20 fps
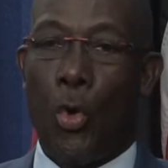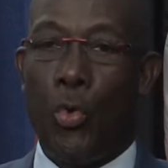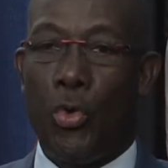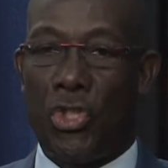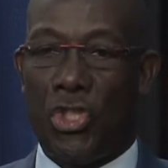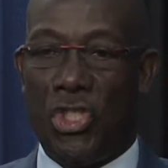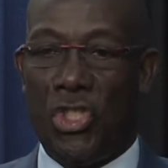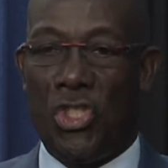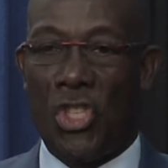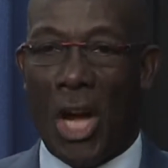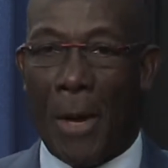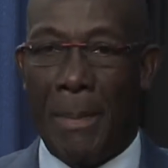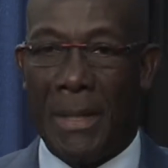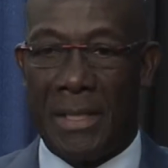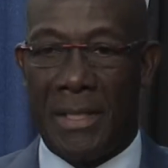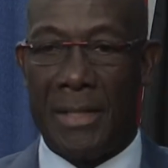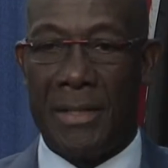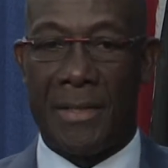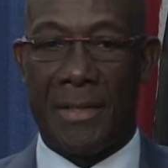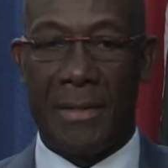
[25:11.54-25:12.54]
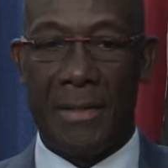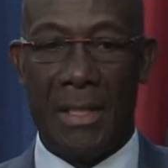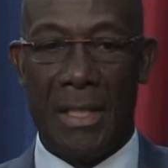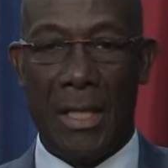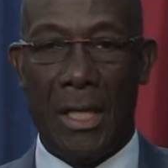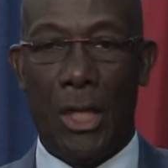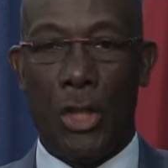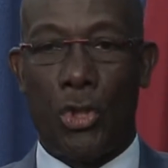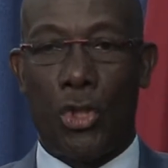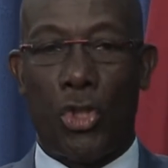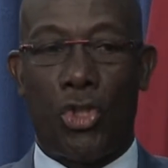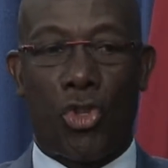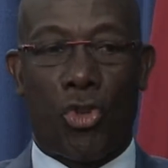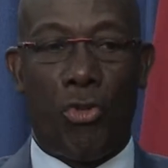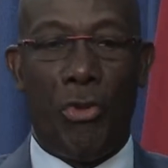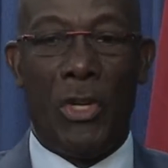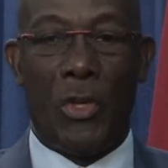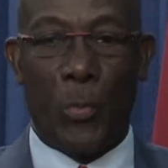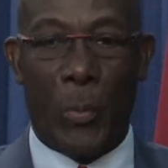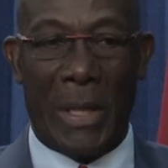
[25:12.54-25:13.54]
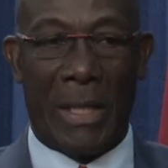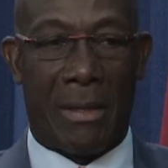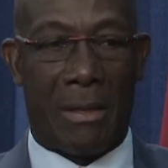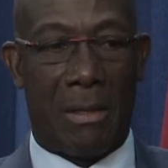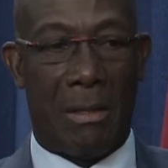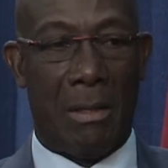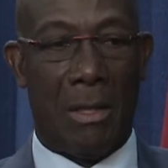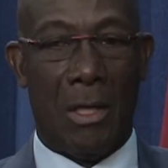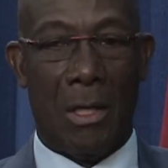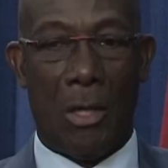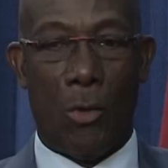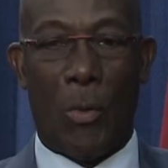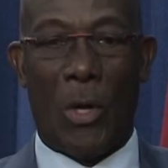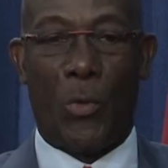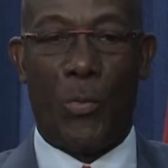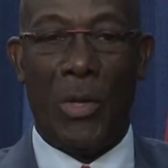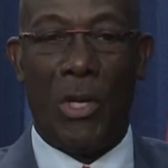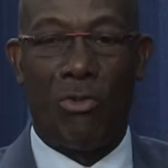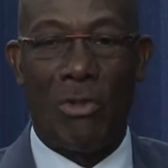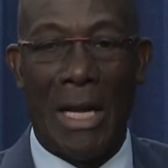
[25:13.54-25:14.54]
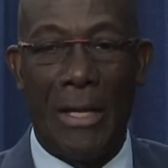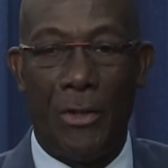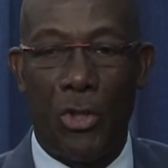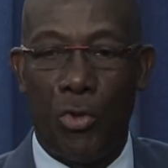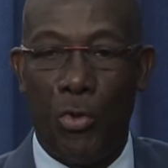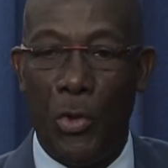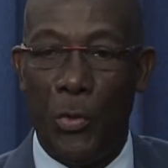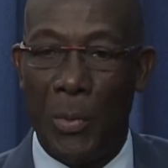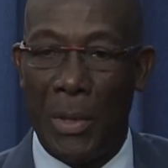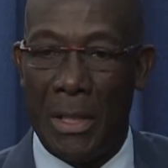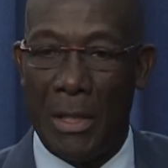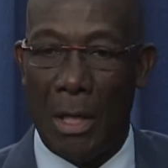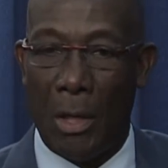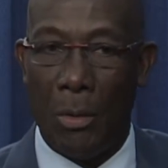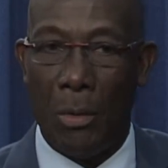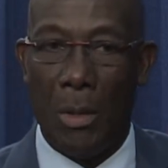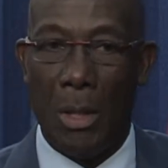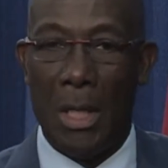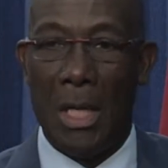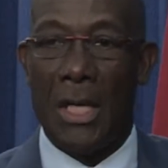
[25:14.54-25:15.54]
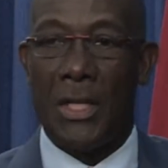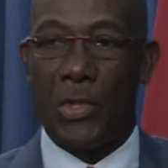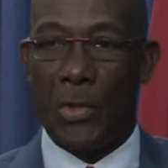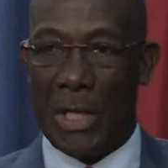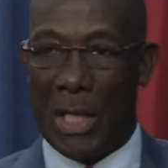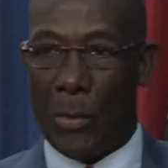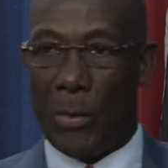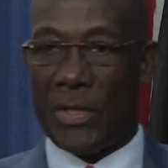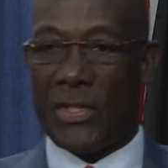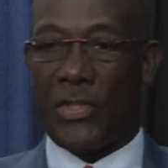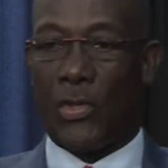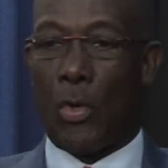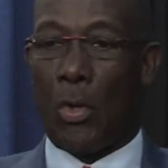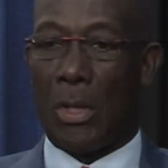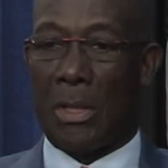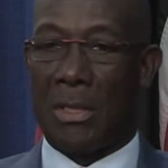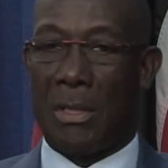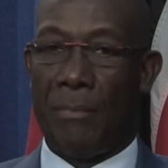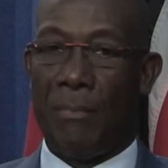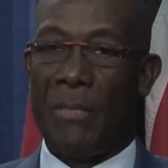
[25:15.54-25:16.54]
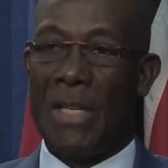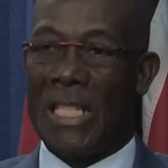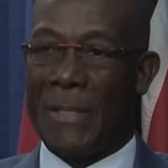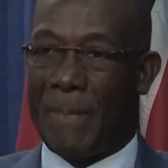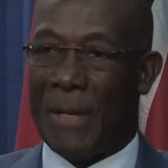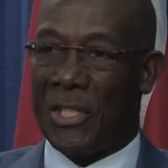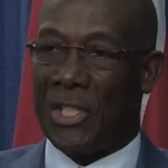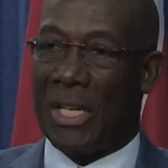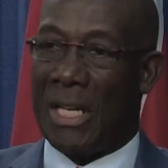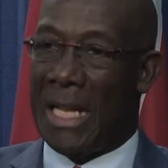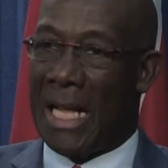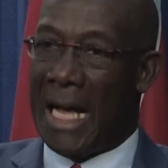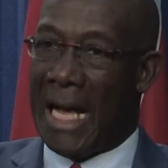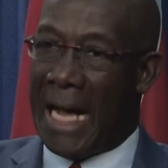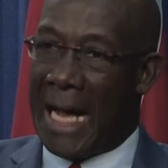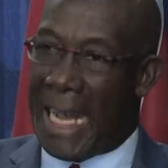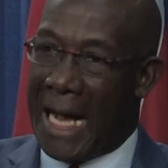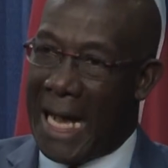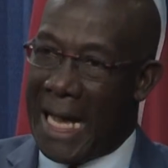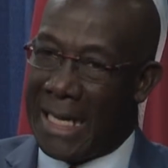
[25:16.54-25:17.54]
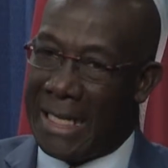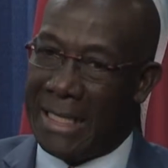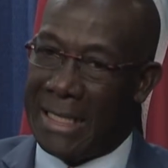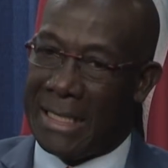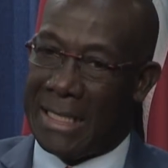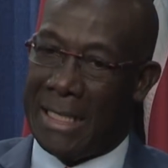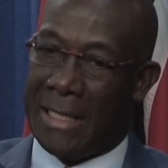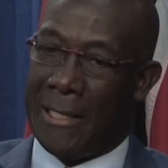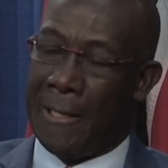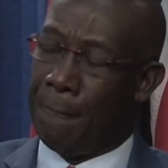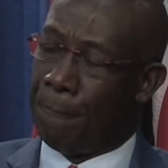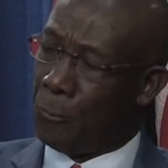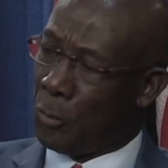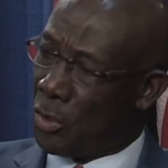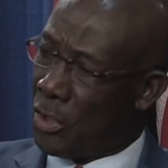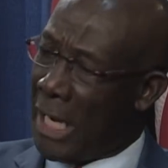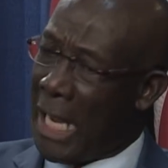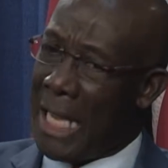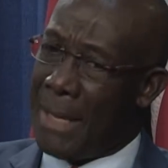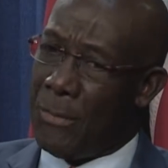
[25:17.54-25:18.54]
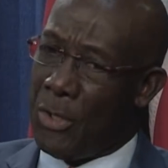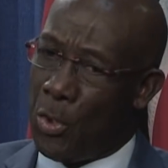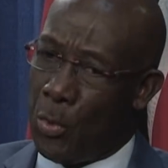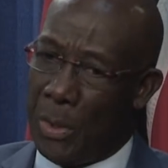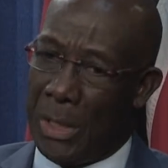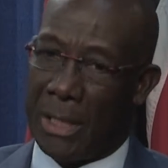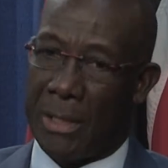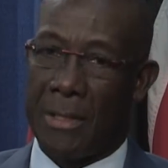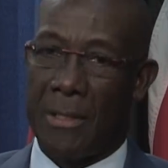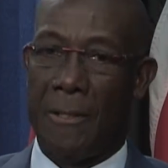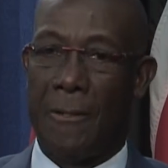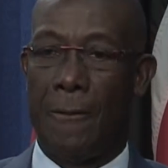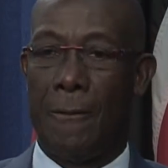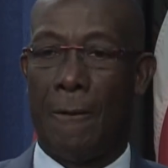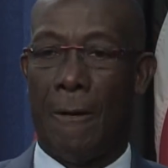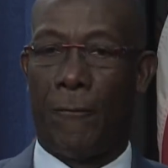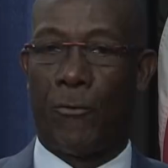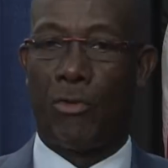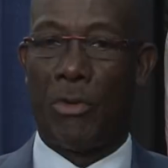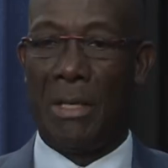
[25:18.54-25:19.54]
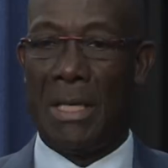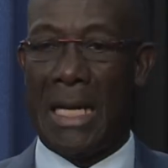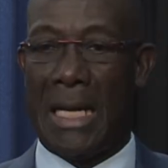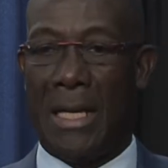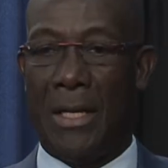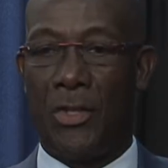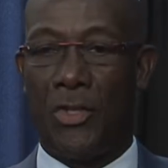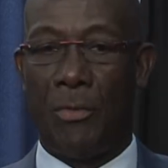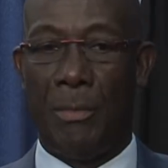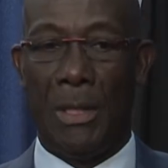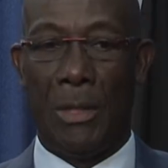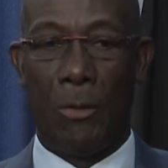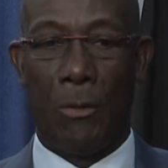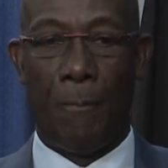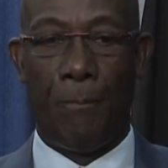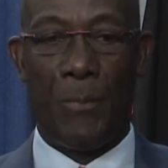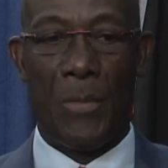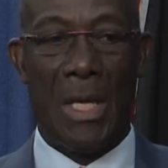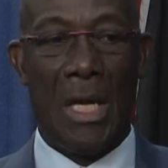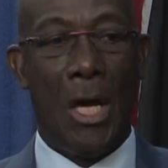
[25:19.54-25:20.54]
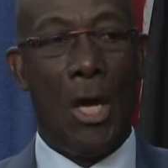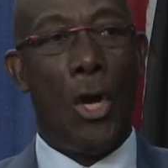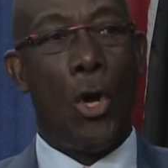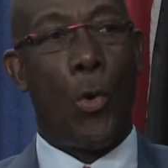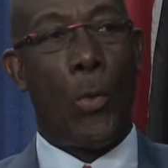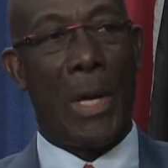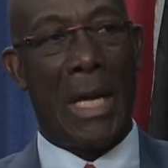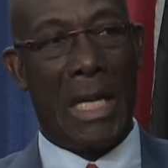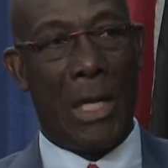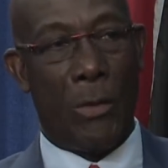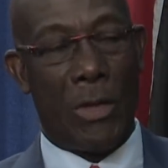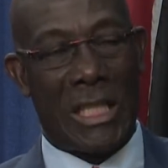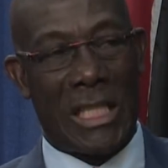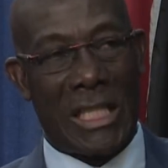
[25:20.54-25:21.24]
whose job it is to treat with what we are trying to treat with now. So there was SORT, the Special Anti-Crime Unit of Trinidad and Tobago, where there were